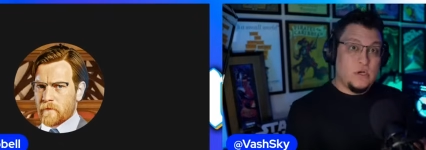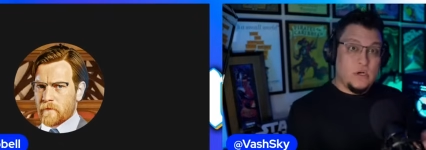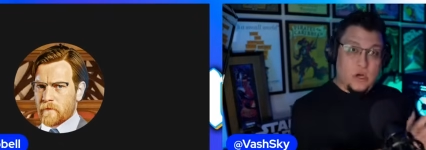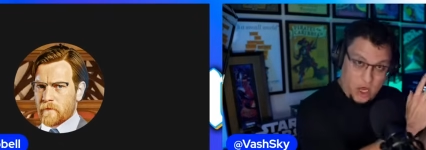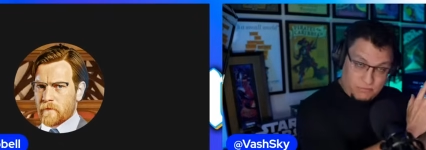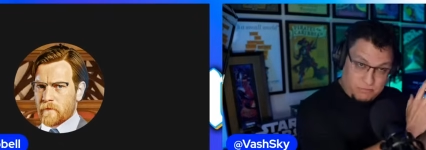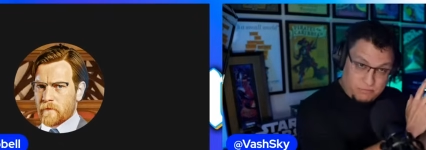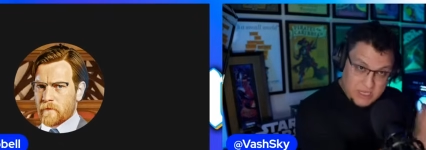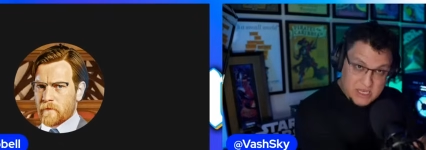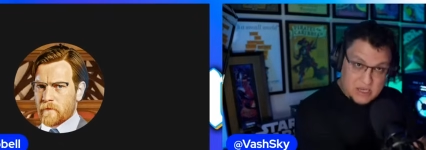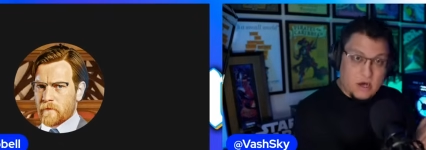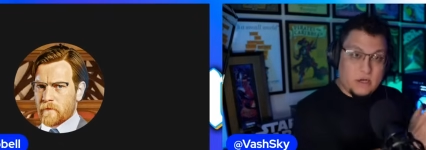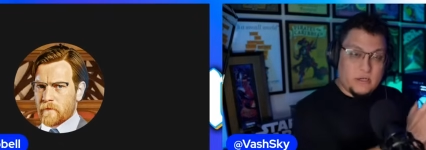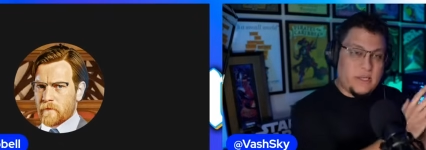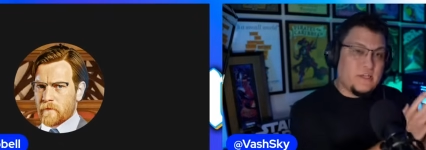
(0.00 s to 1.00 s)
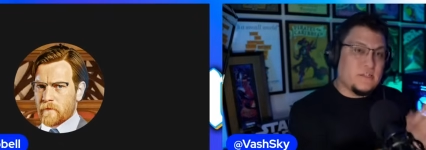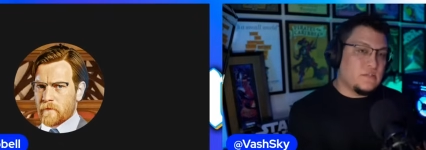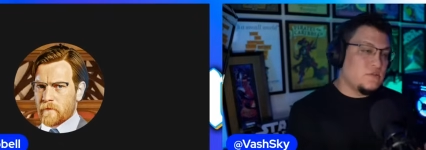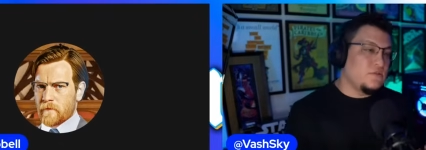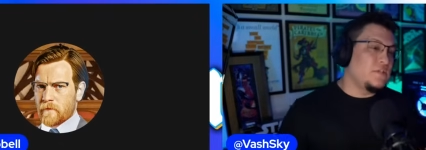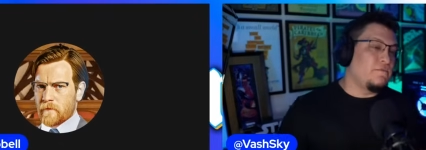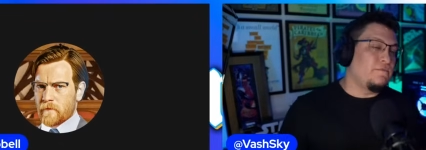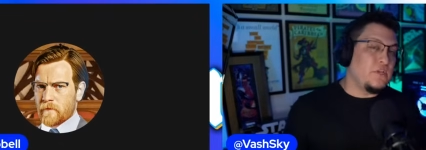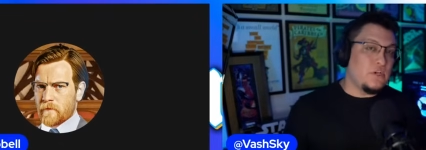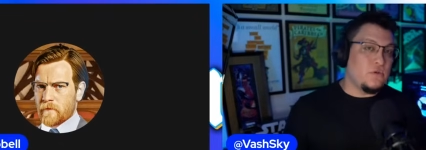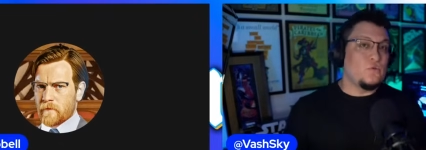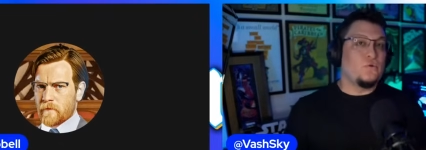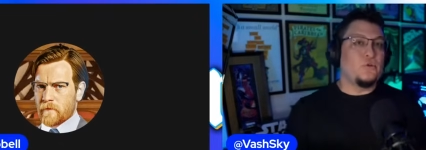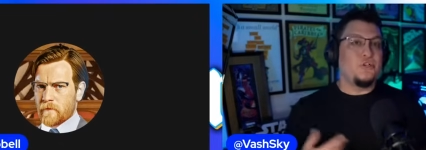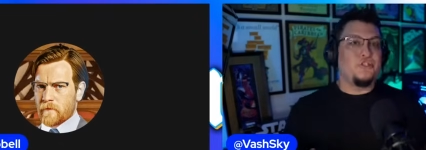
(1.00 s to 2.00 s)
Speaker 1: on Peacock exclusively
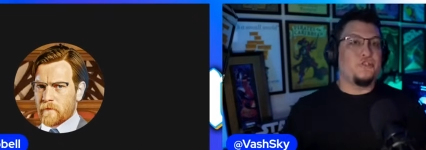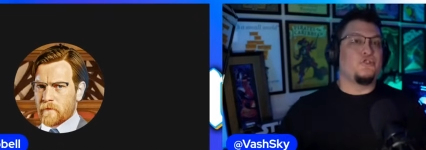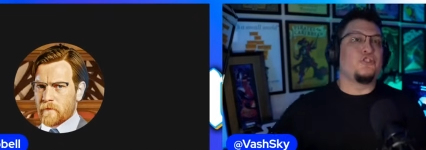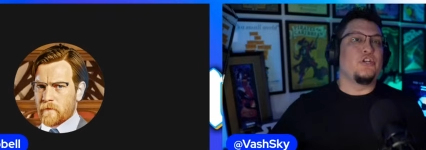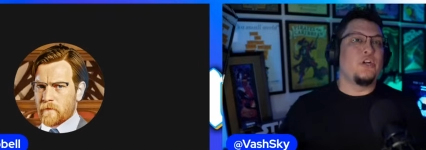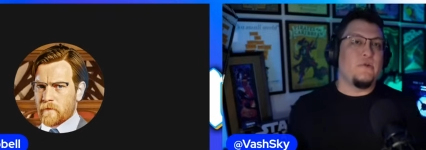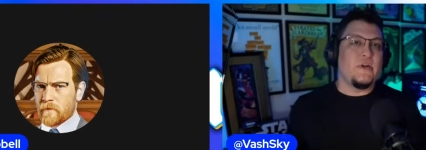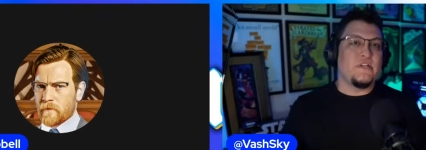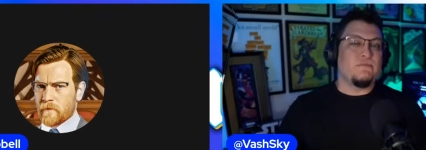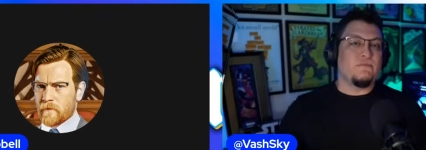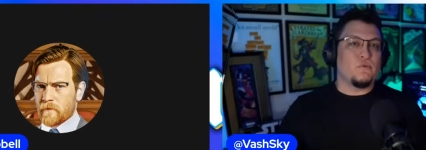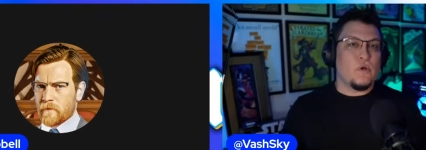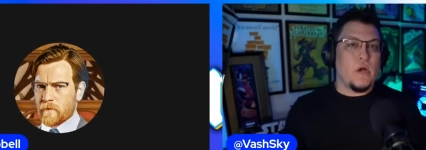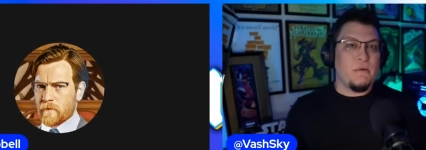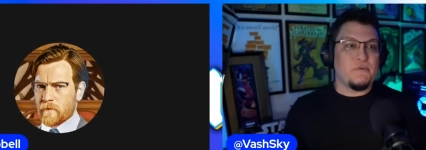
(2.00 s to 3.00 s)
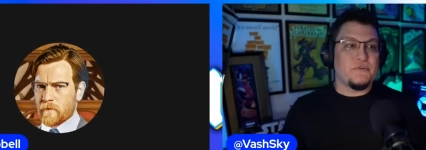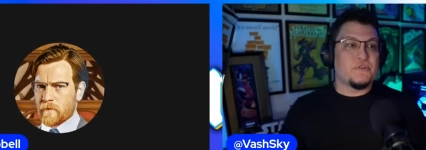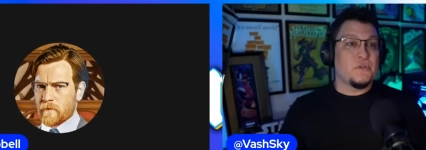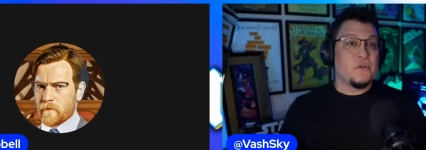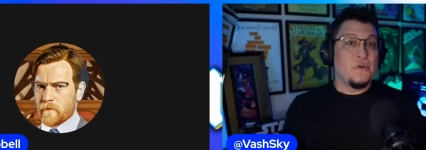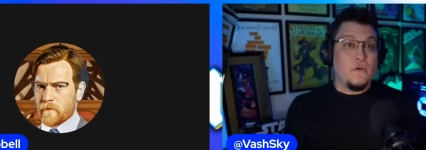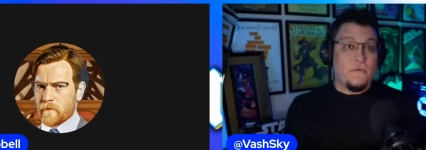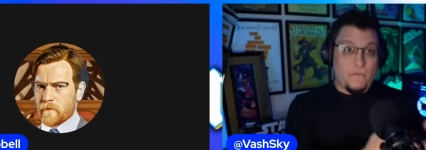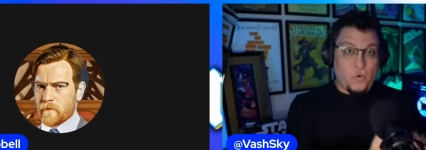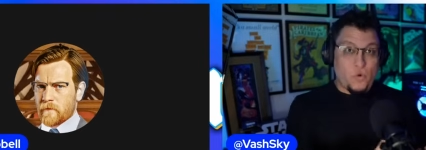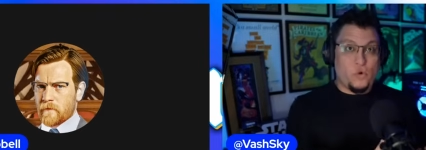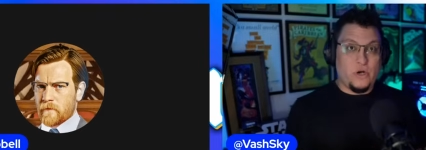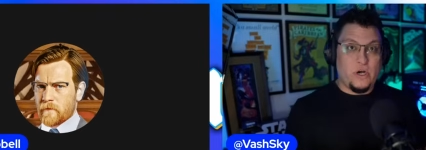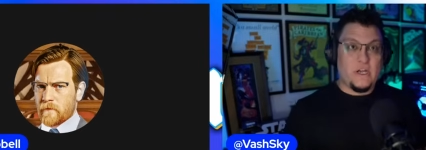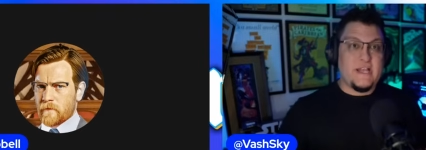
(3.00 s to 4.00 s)
in order to generate subscribers
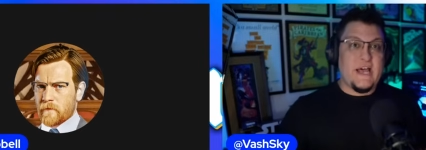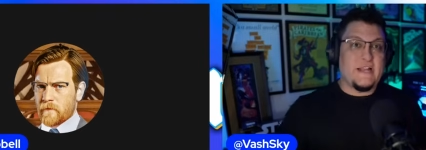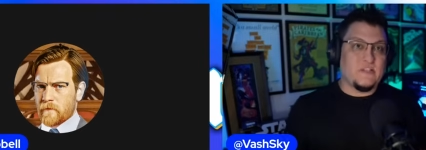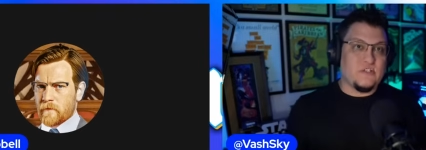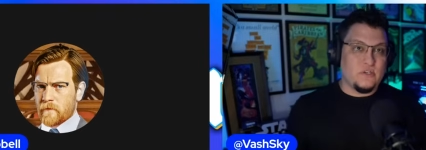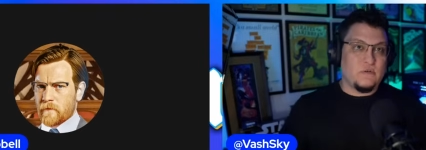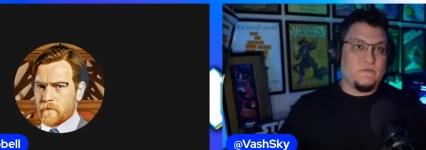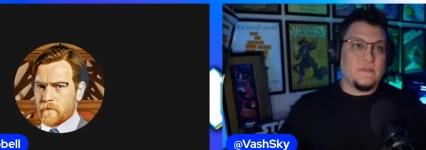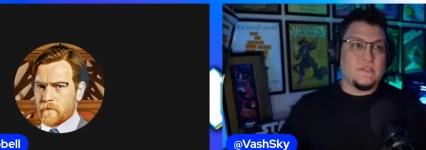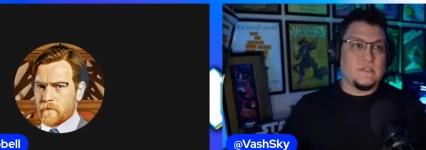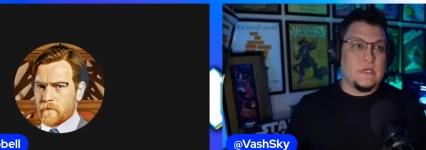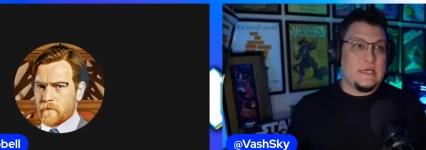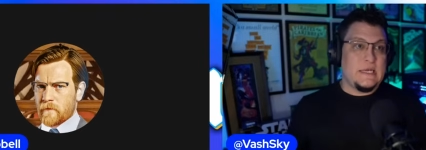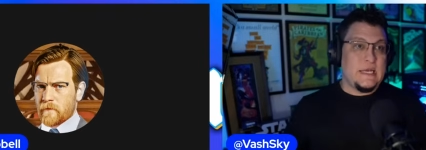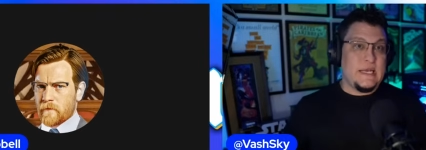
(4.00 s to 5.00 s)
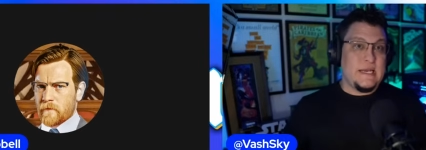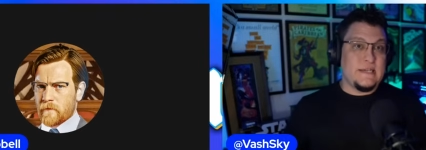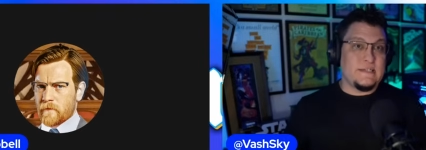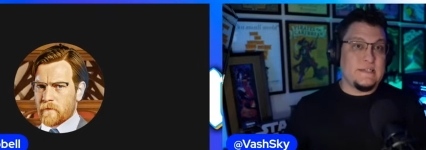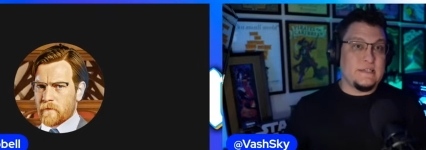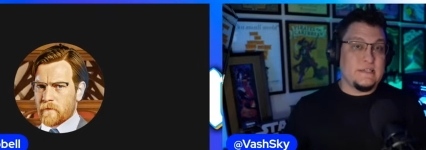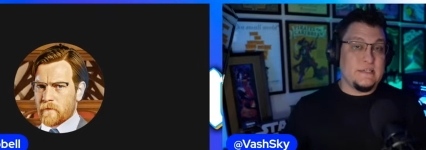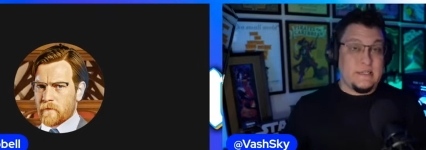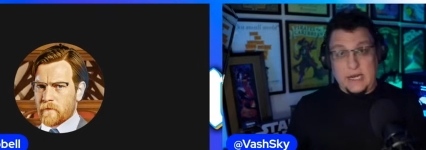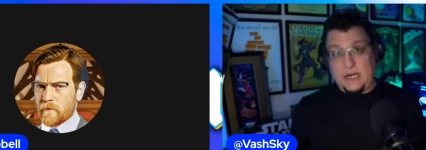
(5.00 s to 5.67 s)
for that service. And it